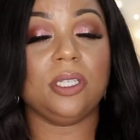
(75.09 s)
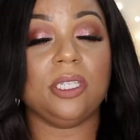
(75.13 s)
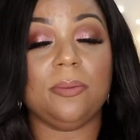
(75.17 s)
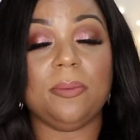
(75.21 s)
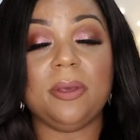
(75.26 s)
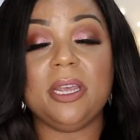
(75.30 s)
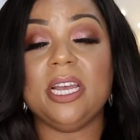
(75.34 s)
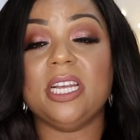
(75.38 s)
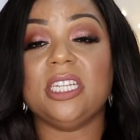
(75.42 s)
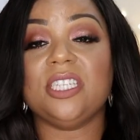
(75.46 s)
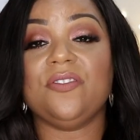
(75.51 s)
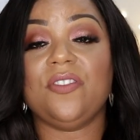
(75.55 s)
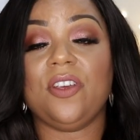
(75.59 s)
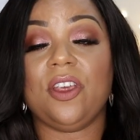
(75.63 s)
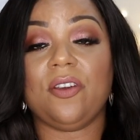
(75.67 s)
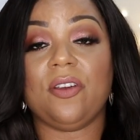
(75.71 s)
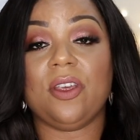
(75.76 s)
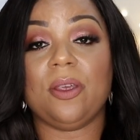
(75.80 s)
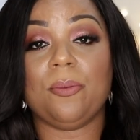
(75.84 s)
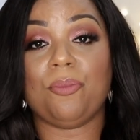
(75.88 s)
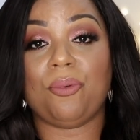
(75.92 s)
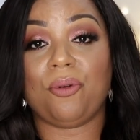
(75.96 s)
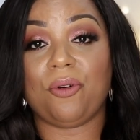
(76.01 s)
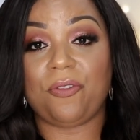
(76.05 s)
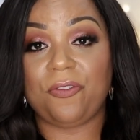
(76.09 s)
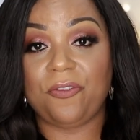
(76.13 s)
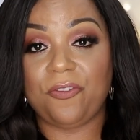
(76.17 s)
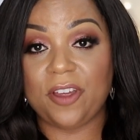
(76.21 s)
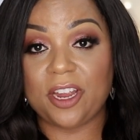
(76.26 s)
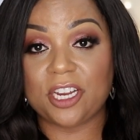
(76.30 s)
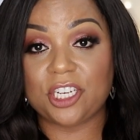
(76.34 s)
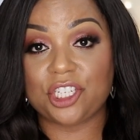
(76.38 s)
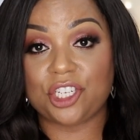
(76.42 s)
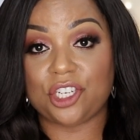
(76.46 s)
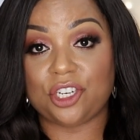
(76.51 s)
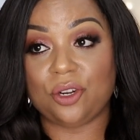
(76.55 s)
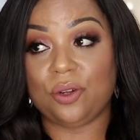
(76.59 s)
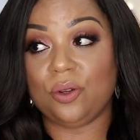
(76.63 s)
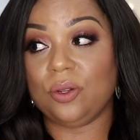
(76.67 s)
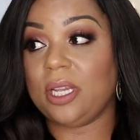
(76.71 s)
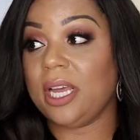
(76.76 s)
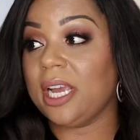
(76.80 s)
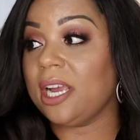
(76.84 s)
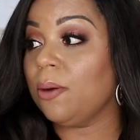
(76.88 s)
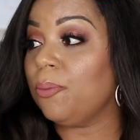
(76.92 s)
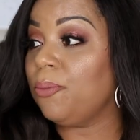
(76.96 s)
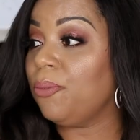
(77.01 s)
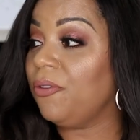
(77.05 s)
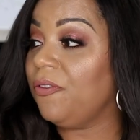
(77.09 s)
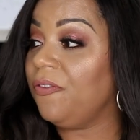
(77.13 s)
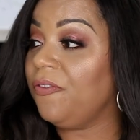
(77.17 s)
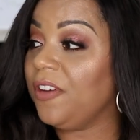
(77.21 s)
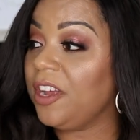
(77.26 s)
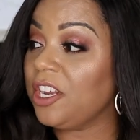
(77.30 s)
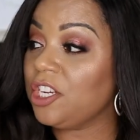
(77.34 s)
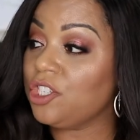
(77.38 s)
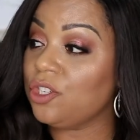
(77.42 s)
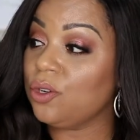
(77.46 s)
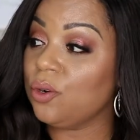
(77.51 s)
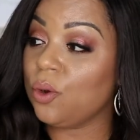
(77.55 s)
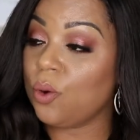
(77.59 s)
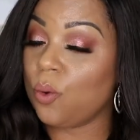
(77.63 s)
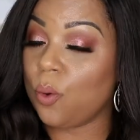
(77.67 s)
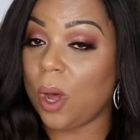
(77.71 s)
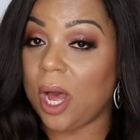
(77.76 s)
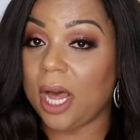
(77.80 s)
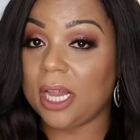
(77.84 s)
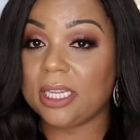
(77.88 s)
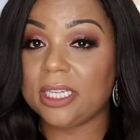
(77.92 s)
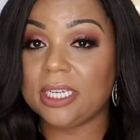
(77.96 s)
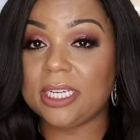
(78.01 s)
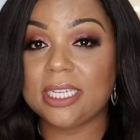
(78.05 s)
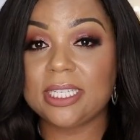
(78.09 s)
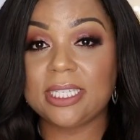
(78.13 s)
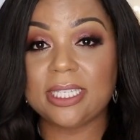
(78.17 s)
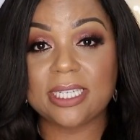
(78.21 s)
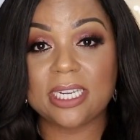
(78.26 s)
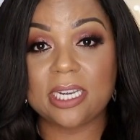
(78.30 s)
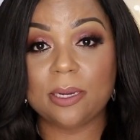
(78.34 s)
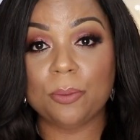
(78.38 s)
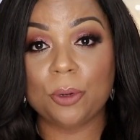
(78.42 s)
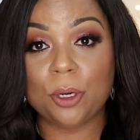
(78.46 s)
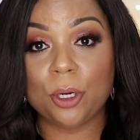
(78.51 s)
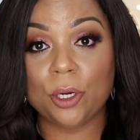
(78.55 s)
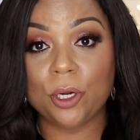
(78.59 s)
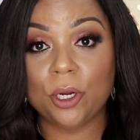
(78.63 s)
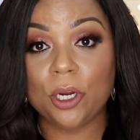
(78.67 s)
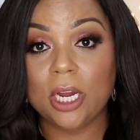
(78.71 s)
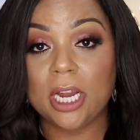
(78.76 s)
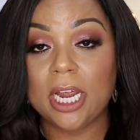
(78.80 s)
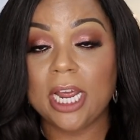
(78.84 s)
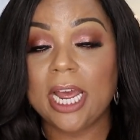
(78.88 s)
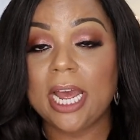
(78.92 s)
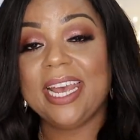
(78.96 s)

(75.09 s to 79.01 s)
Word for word: To me, it's very professional, like a professional quality steamer.